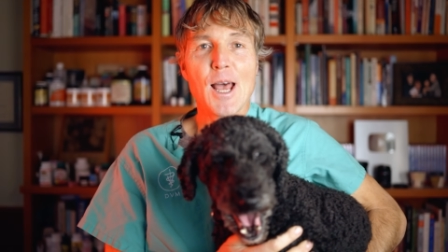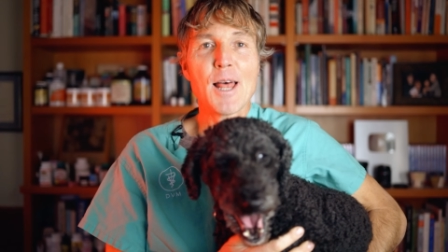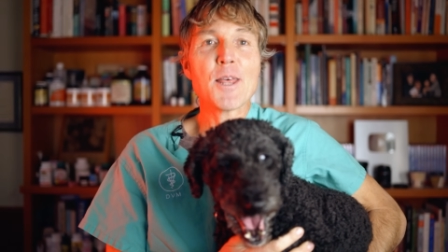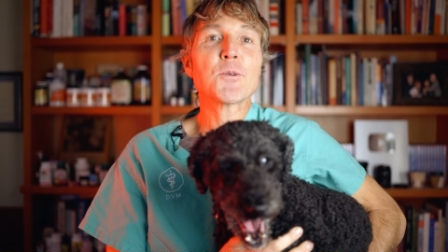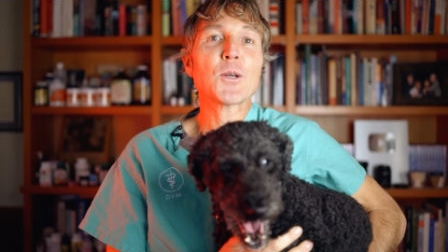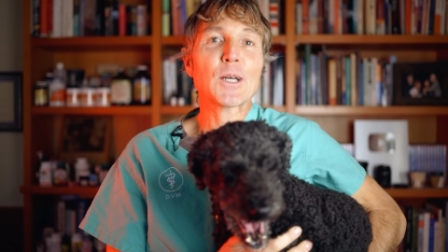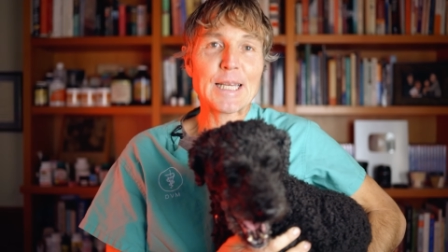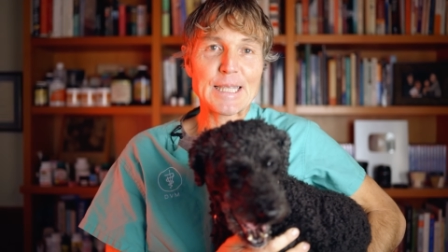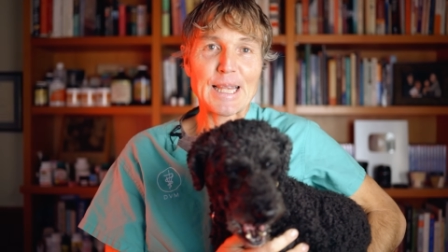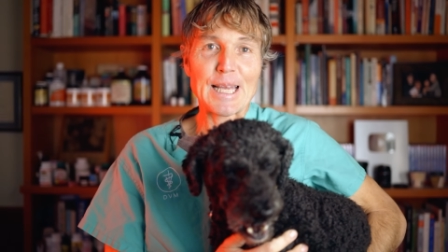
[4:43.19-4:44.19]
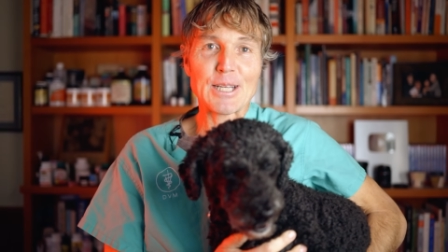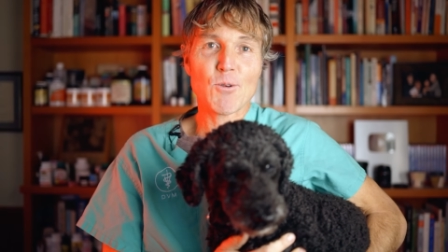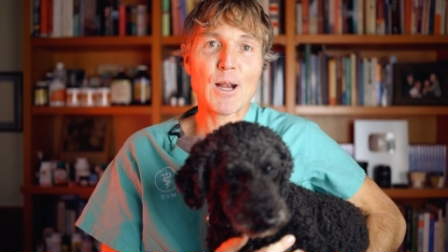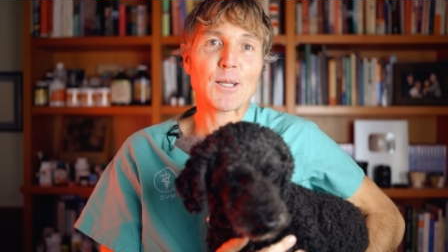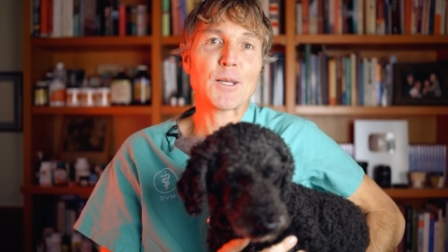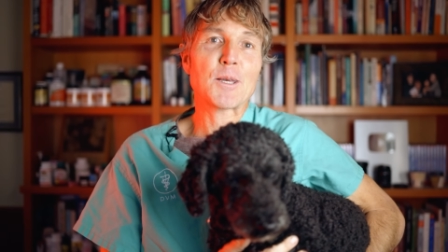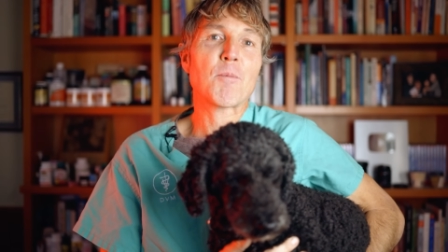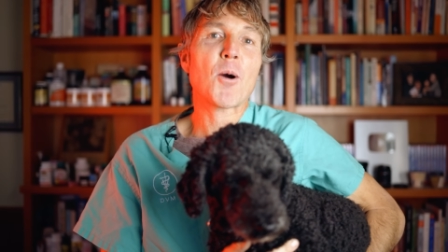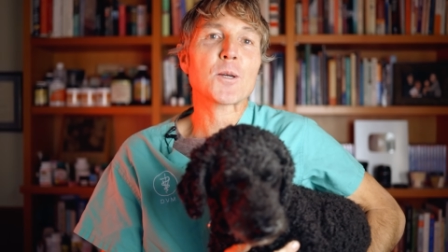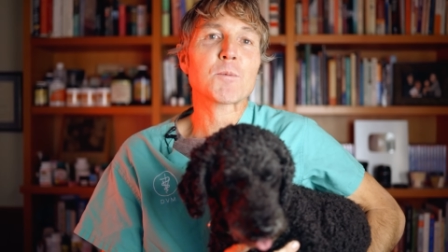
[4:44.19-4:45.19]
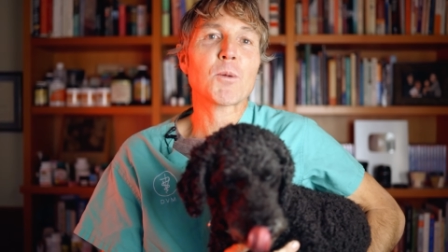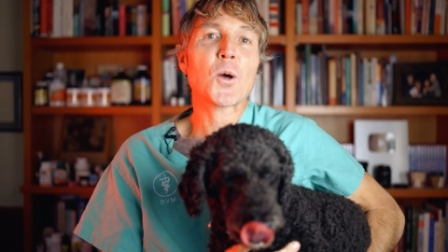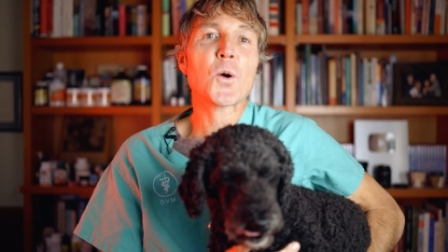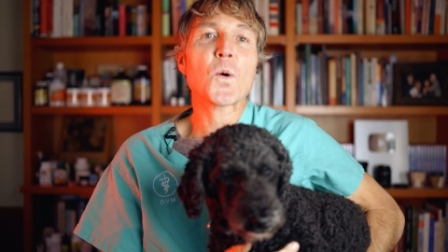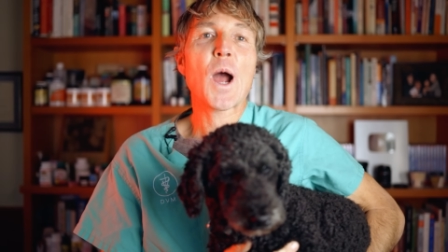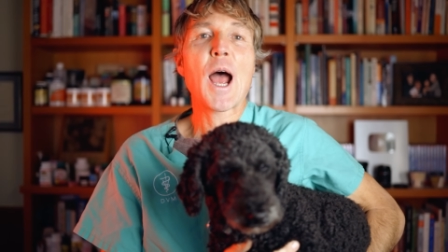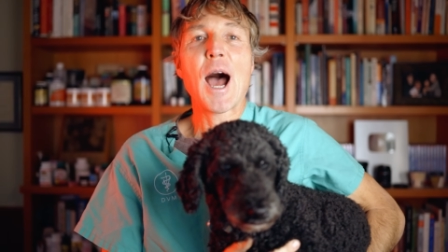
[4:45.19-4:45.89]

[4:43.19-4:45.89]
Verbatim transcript: and then when you click the link directly in the box below,